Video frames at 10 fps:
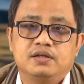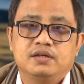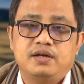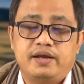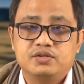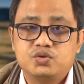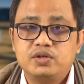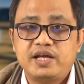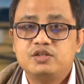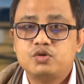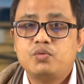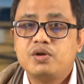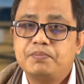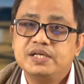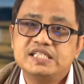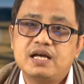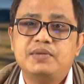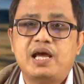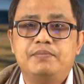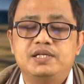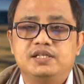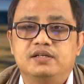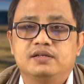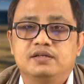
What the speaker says: Right, so that's why we preserve the habitat.